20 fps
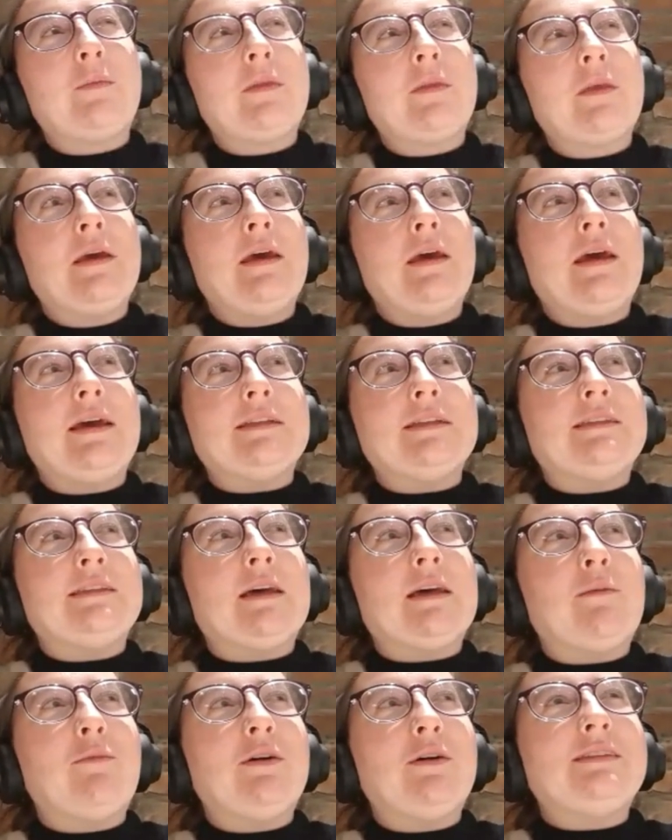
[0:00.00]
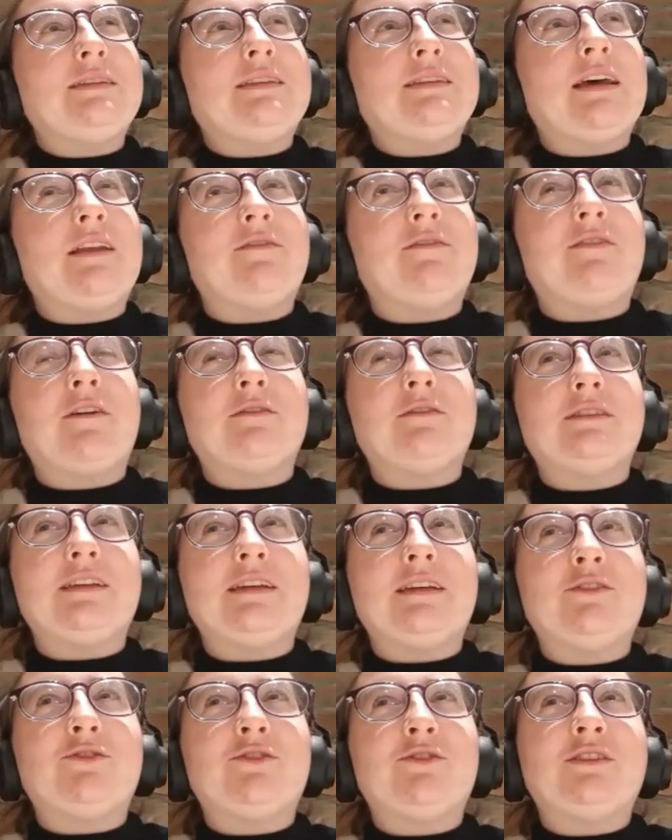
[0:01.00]
and someone said if I was
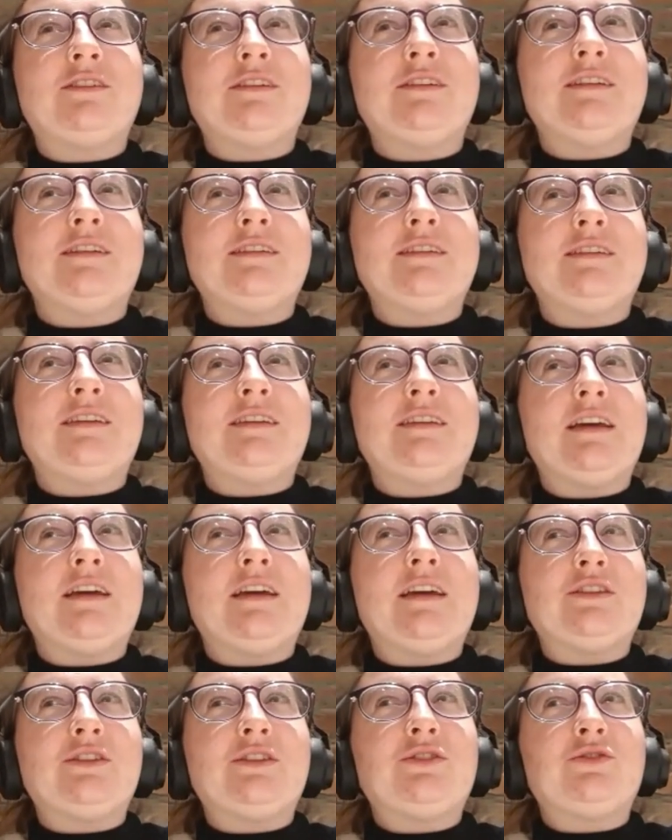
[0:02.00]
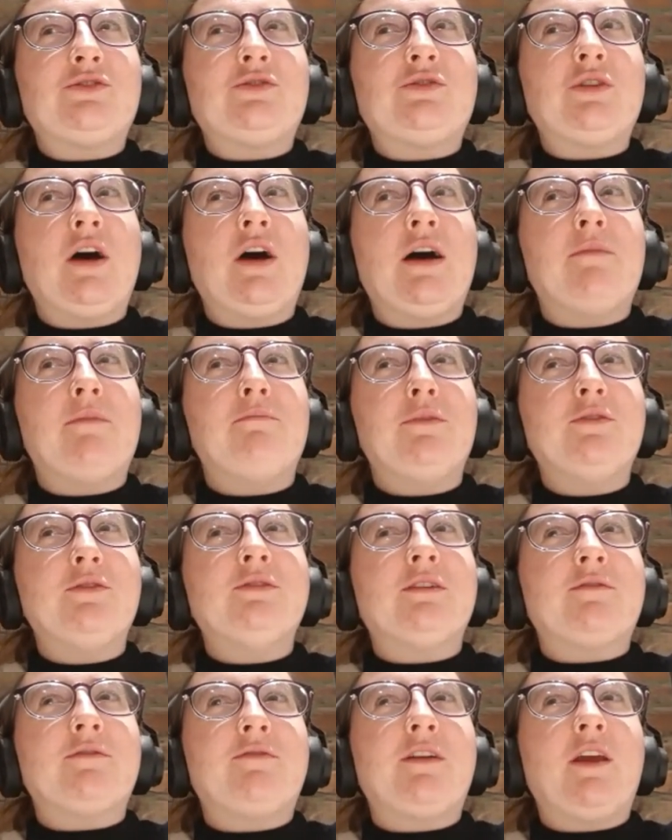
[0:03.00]
interested in seeing this uh, music
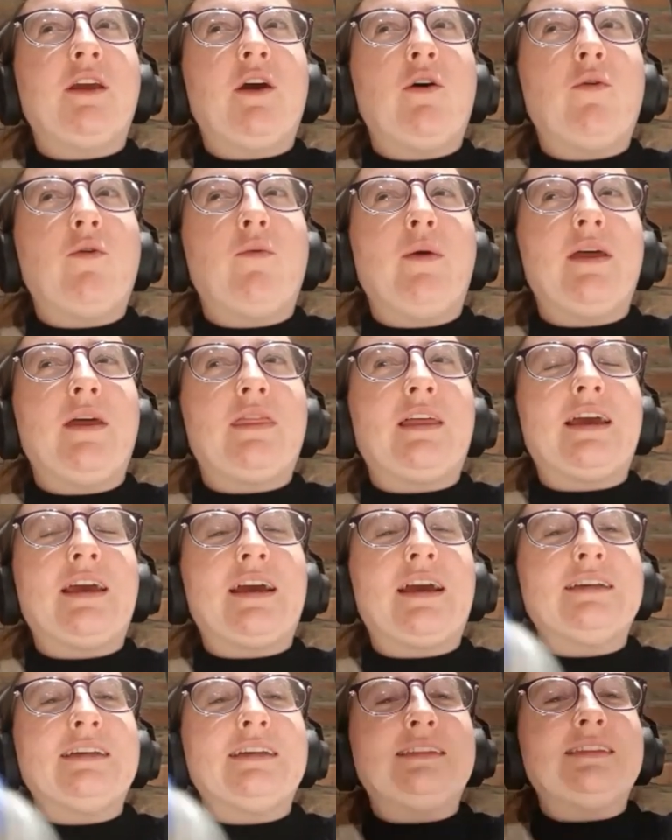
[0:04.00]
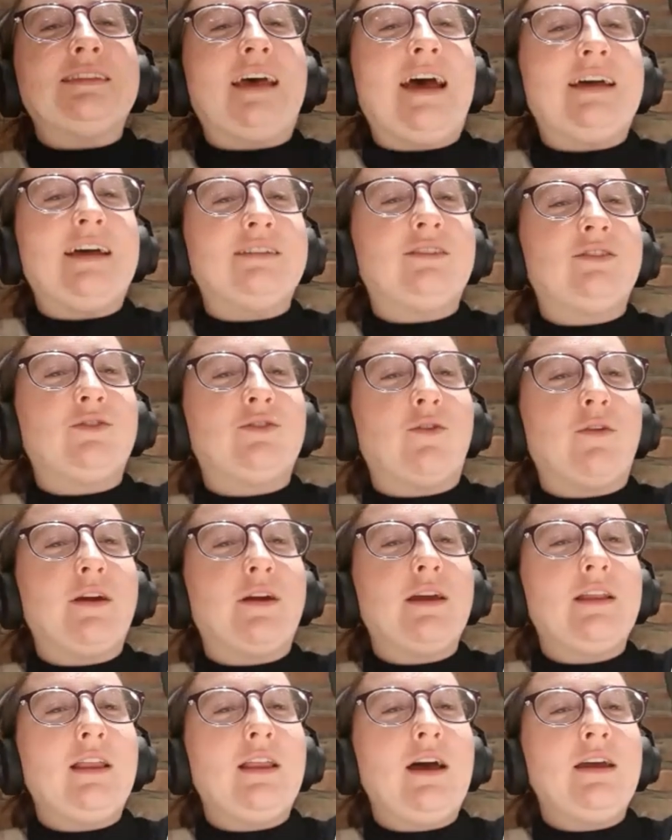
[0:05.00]
video with like a sad
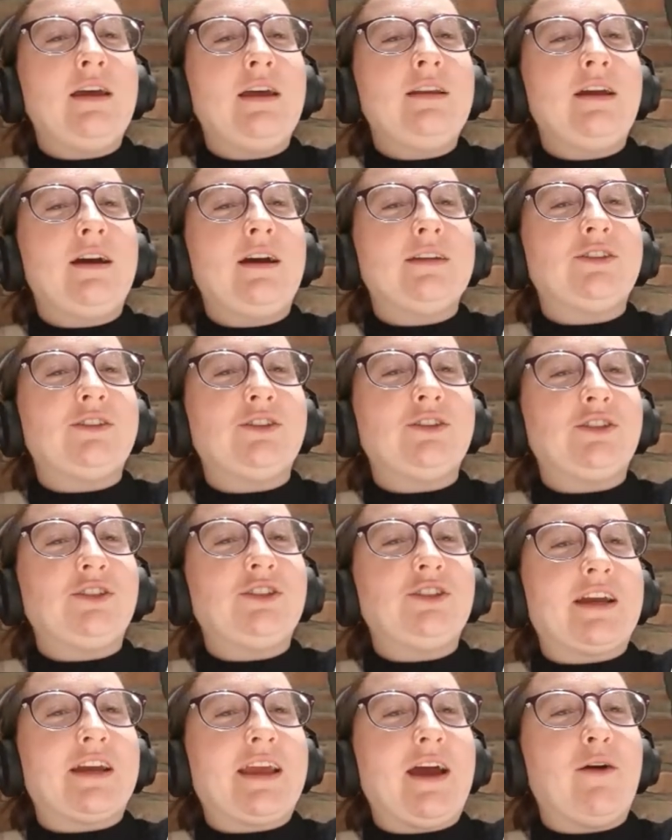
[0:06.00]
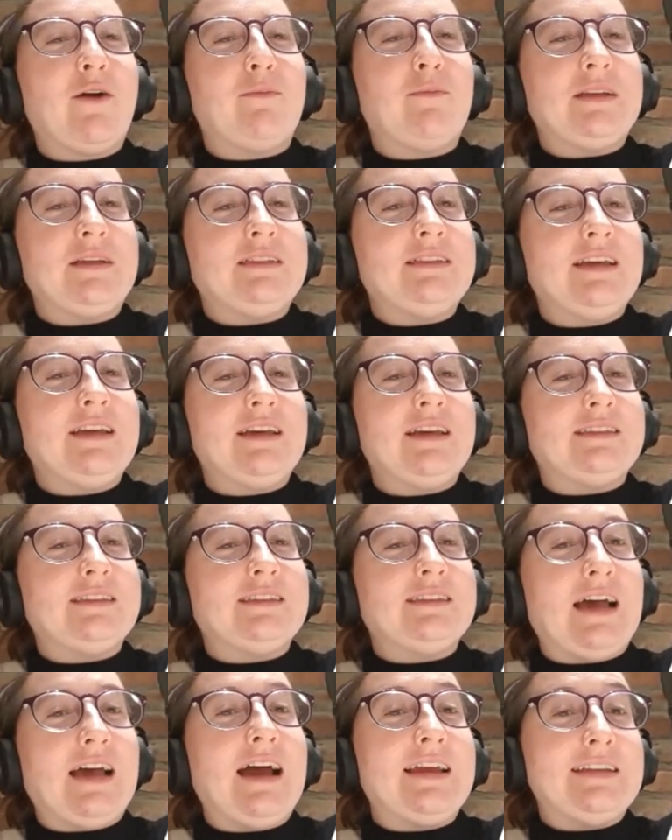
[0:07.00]
storyline, I should check out BTS's
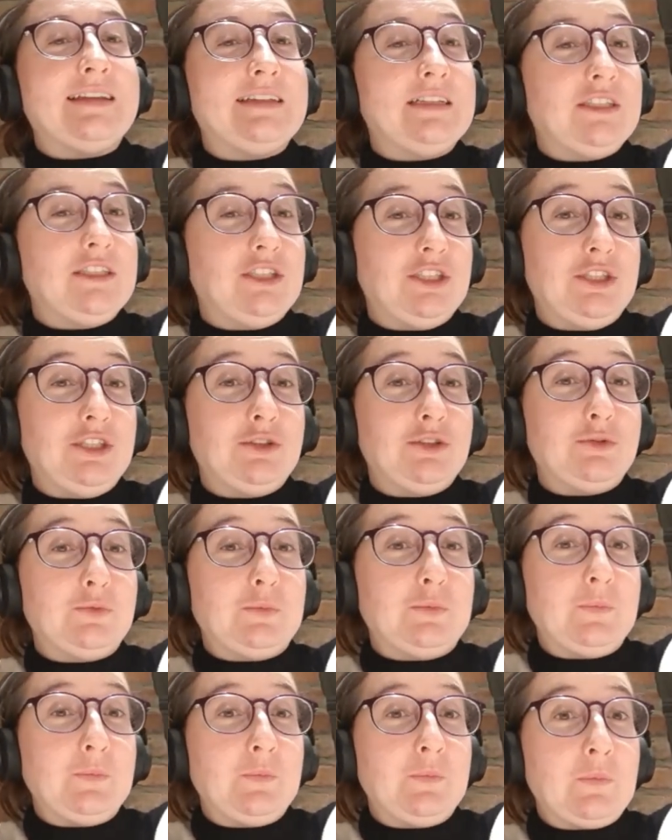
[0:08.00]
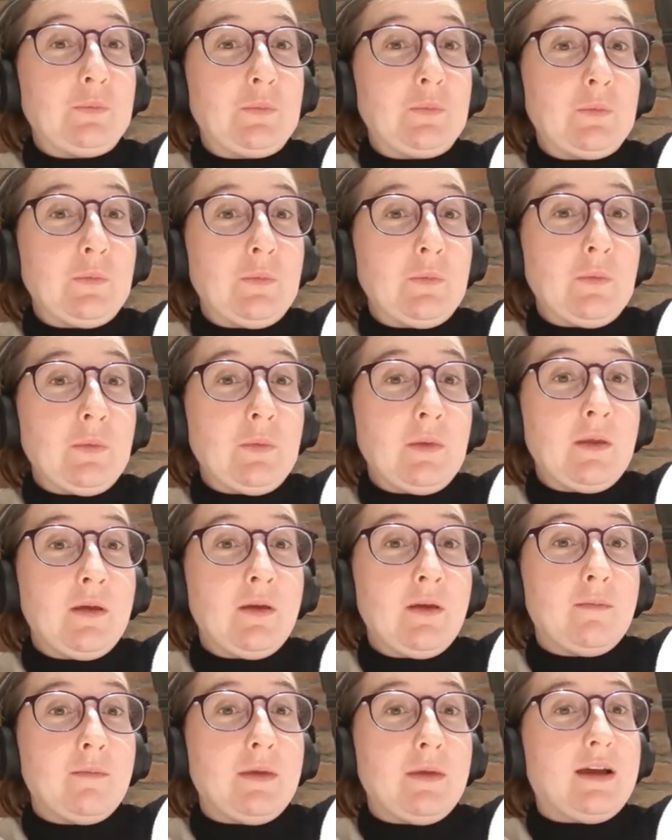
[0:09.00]
I Need U.
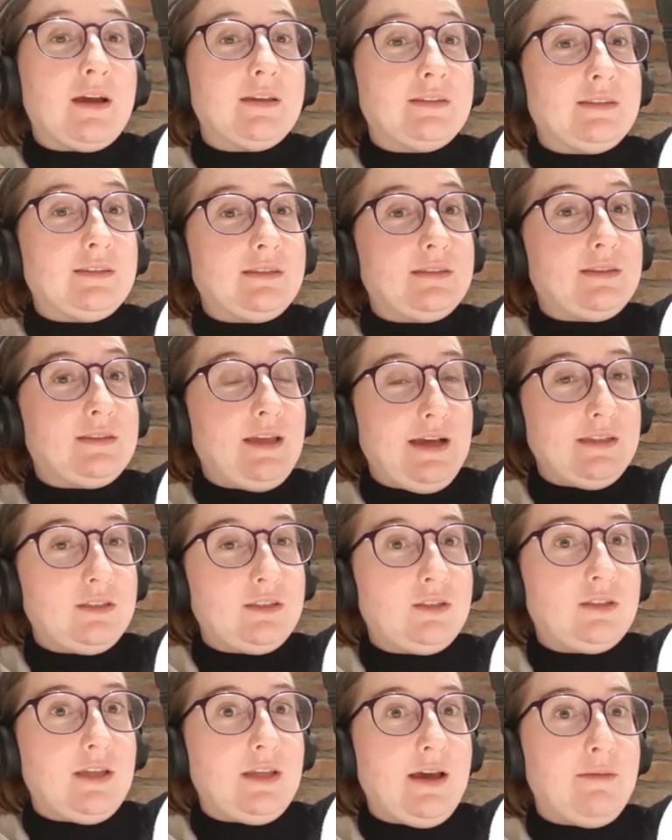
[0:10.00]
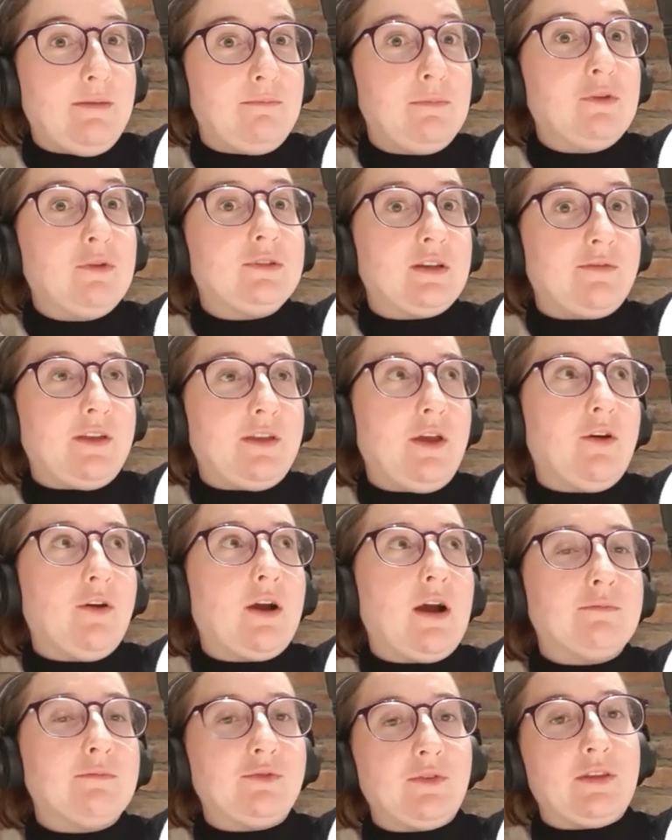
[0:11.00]
Because that's, that music video
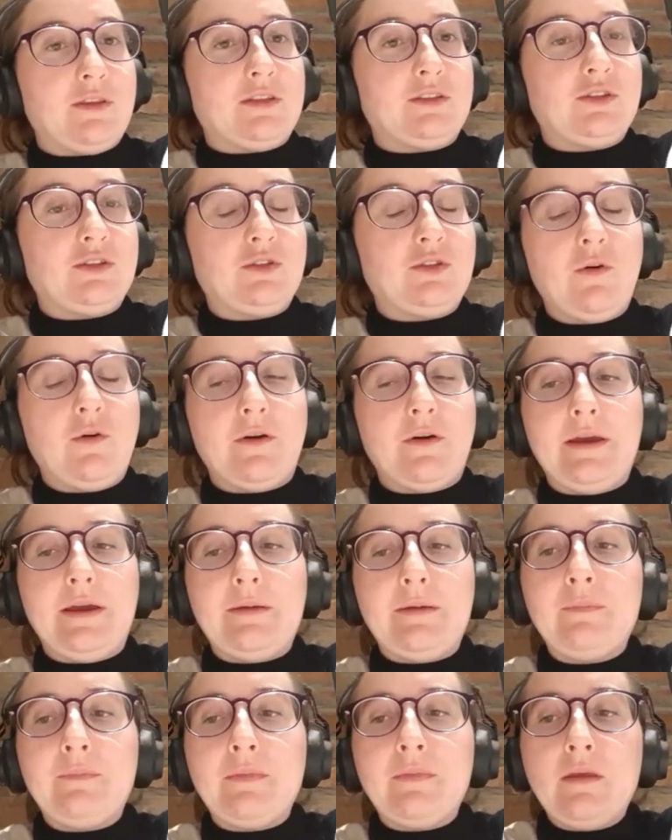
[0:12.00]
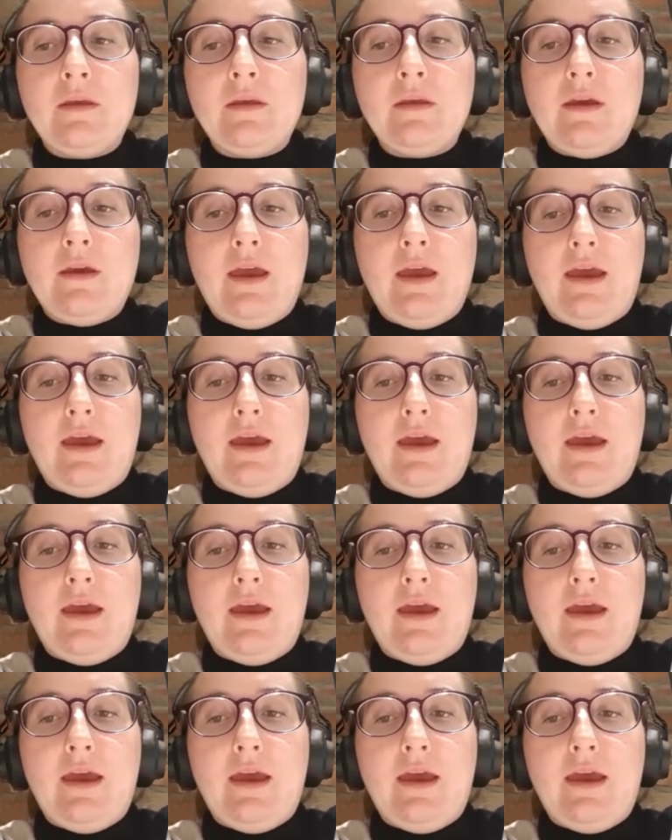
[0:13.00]
comes with a story. And,